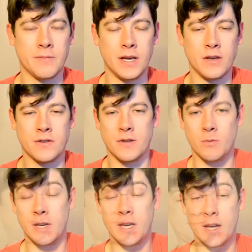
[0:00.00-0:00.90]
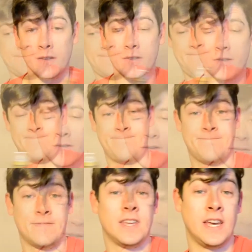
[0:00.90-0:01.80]
and make use of the weekends and stuff
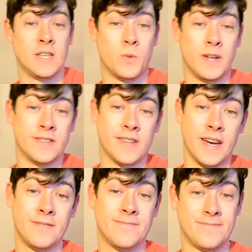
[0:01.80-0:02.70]
like that. It's Wednesday.